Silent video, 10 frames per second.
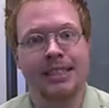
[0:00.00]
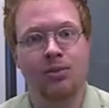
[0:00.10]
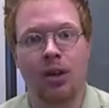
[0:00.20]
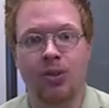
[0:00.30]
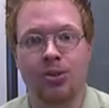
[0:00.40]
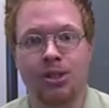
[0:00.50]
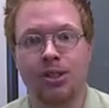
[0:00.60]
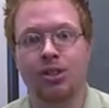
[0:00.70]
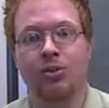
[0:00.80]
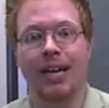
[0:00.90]
is, what goes
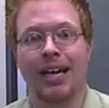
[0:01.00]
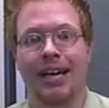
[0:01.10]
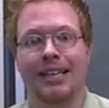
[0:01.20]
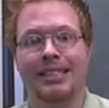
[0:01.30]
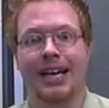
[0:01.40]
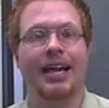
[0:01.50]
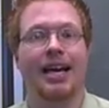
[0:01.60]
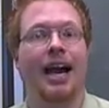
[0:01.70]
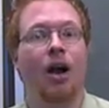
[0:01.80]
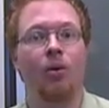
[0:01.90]
into it, and
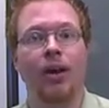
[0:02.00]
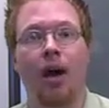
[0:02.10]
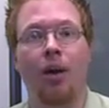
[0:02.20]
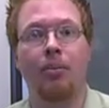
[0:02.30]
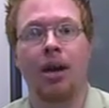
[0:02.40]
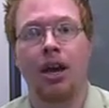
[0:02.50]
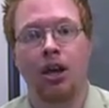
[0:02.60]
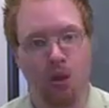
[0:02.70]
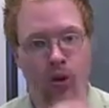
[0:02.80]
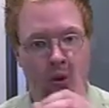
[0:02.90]
exactly how we help
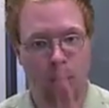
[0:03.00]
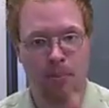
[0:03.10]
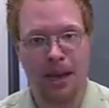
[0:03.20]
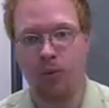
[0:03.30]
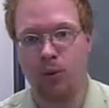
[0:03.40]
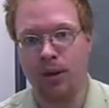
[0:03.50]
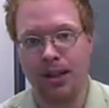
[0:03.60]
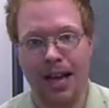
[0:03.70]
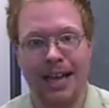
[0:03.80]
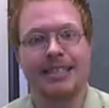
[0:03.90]
your bank
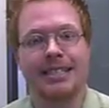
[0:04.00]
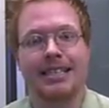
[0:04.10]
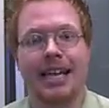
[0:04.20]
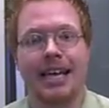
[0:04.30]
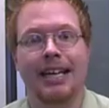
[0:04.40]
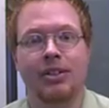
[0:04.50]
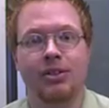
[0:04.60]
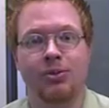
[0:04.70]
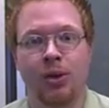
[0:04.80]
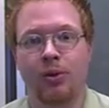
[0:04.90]
realize that they
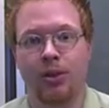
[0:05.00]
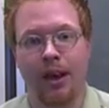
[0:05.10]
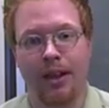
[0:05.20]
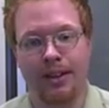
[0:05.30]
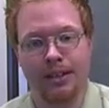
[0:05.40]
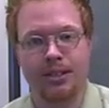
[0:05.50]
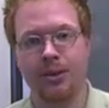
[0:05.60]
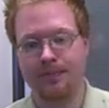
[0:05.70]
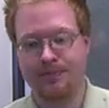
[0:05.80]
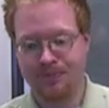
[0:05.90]
need to work with you on this.
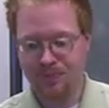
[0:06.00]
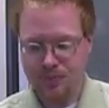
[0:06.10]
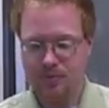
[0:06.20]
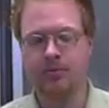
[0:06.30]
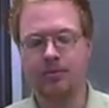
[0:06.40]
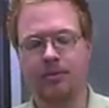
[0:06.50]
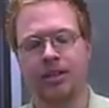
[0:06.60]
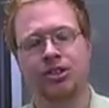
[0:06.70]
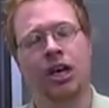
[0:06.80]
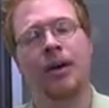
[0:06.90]
Okay,
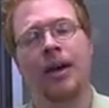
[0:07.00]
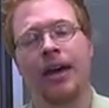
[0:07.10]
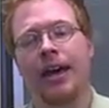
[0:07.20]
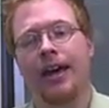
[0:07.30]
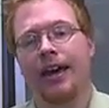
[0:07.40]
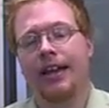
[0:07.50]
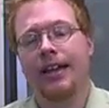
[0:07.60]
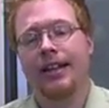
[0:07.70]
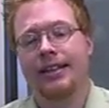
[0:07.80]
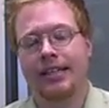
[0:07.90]
so
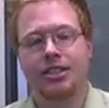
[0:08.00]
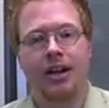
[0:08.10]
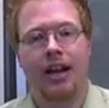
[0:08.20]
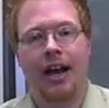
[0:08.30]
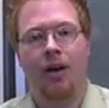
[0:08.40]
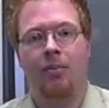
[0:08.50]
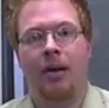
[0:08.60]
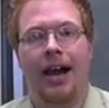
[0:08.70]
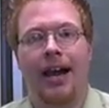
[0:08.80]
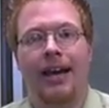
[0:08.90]
let's start out
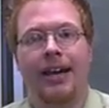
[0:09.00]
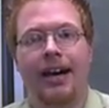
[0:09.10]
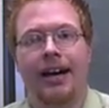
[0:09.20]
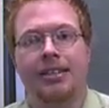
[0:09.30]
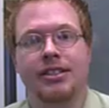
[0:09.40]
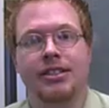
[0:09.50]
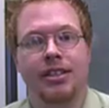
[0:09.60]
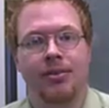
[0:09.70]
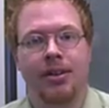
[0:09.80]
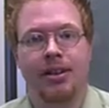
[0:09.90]
by
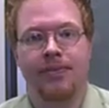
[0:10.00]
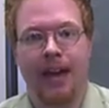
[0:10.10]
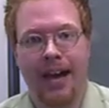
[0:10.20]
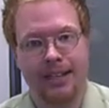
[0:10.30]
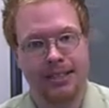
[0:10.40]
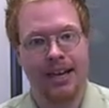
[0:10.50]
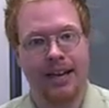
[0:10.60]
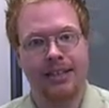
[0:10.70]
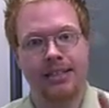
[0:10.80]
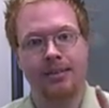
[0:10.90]
considering the facts that